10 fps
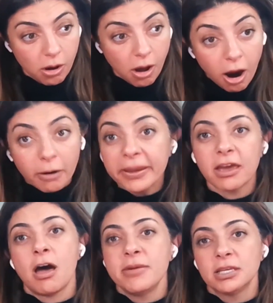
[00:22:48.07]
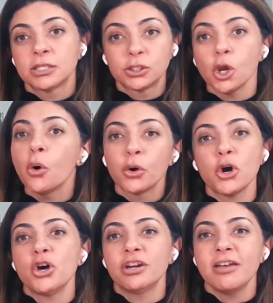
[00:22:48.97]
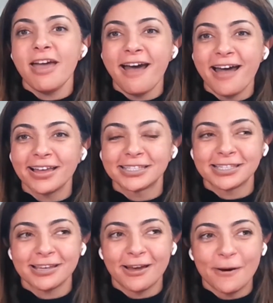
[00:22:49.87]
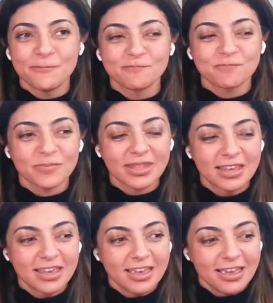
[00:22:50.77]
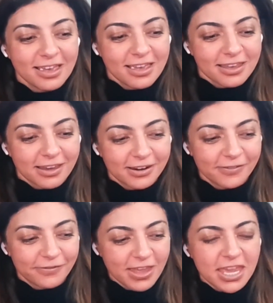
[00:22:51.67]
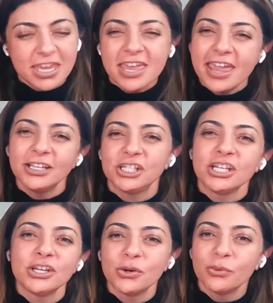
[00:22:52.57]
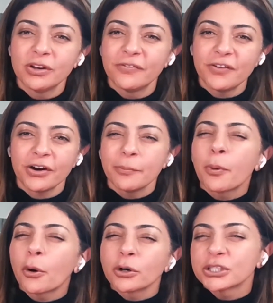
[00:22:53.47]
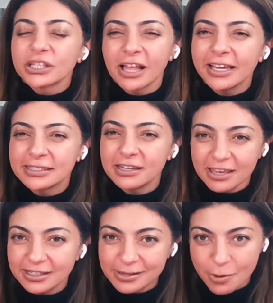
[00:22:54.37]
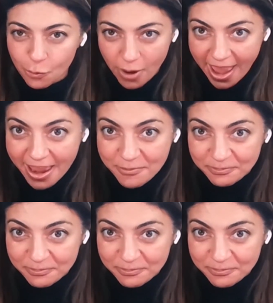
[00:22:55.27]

are becoming so good at kind of engaging you in a very personalized and intimate way.